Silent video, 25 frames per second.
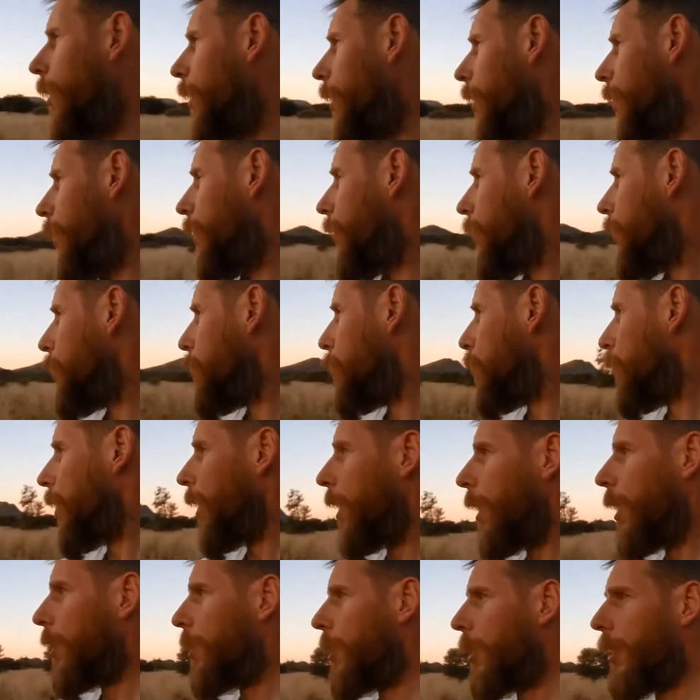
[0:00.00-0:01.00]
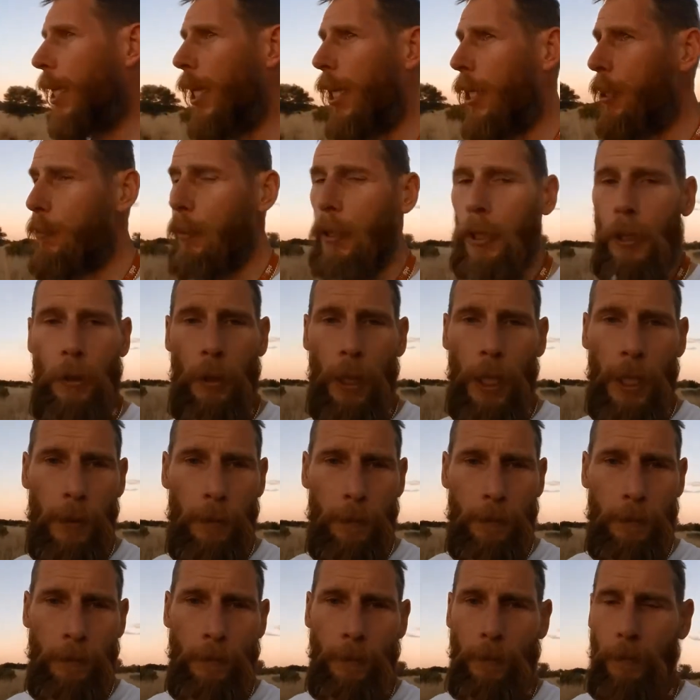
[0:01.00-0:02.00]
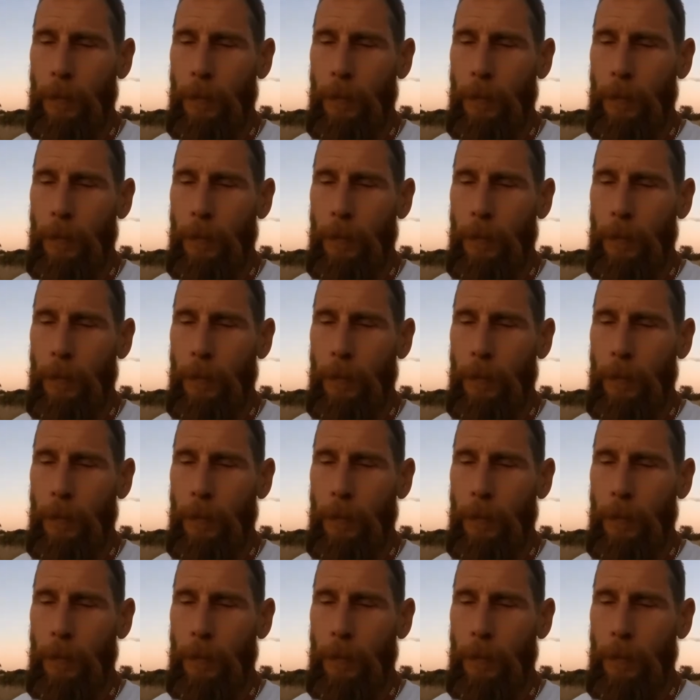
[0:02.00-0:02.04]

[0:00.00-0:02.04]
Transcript: Uh, this one here today has been great,